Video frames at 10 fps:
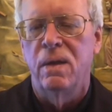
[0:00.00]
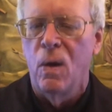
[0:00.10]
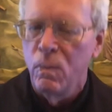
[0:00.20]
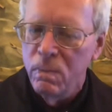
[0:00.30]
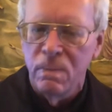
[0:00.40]

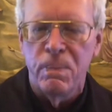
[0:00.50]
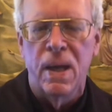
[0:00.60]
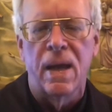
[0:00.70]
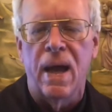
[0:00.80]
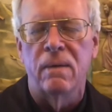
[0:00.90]
Don't
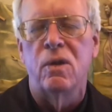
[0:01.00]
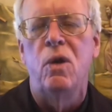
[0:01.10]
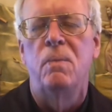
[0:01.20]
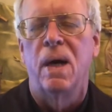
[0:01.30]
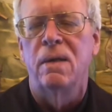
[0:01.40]
pig out
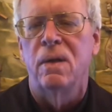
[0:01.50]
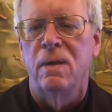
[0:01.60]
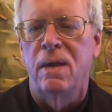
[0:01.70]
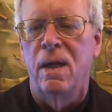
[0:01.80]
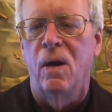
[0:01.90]
too much
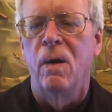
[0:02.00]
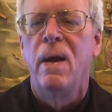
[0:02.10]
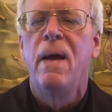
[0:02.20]
on dinner.